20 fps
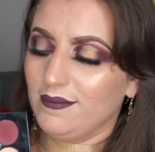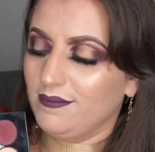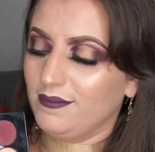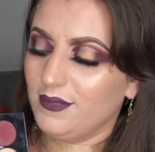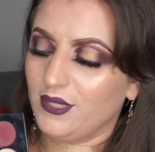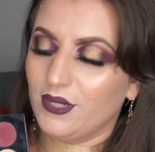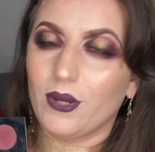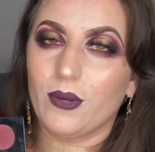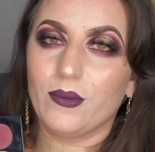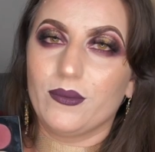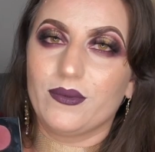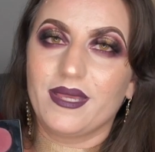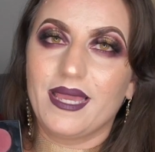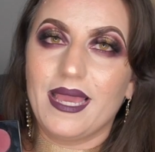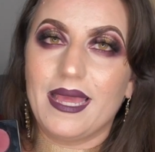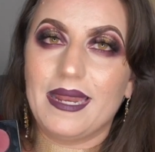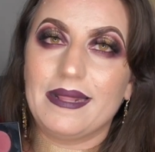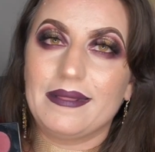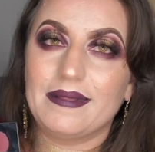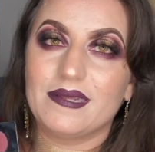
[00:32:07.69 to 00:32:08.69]
you know,
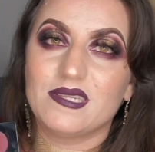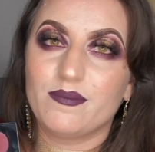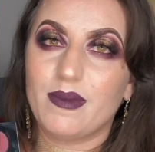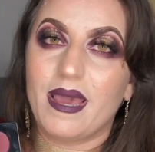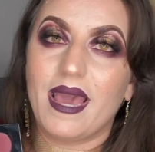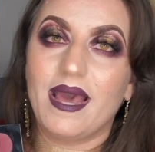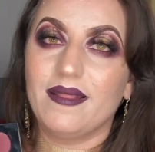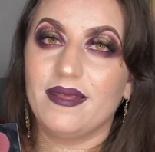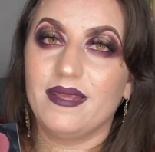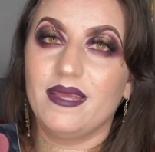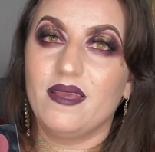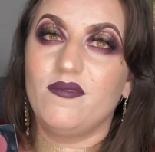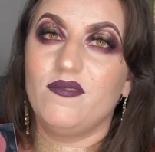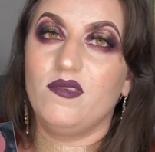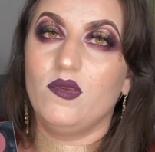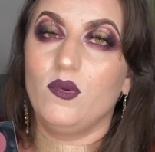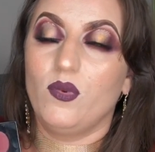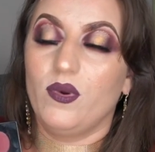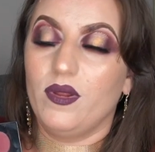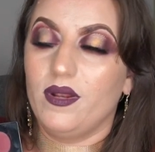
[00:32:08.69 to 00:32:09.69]
getting this palette if
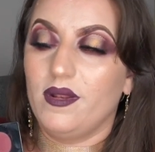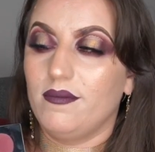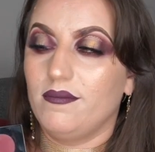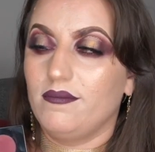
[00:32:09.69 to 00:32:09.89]
you